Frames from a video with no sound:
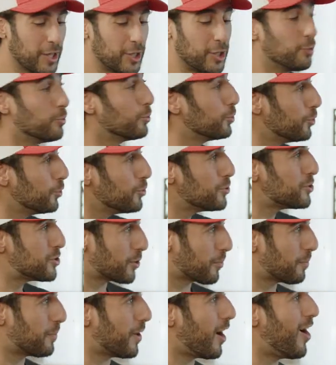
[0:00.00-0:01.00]
you lose
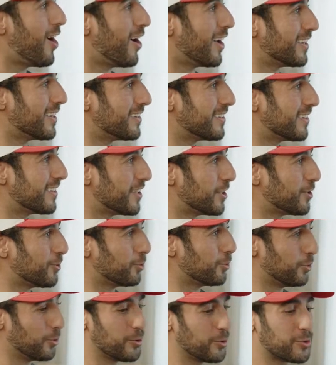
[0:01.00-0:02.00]
your bond. You
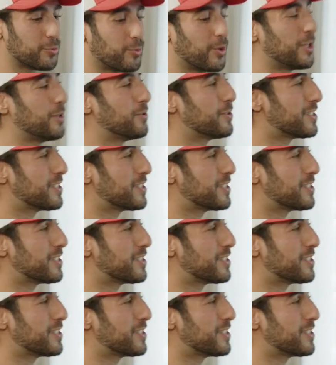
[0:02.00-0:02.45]
lose what you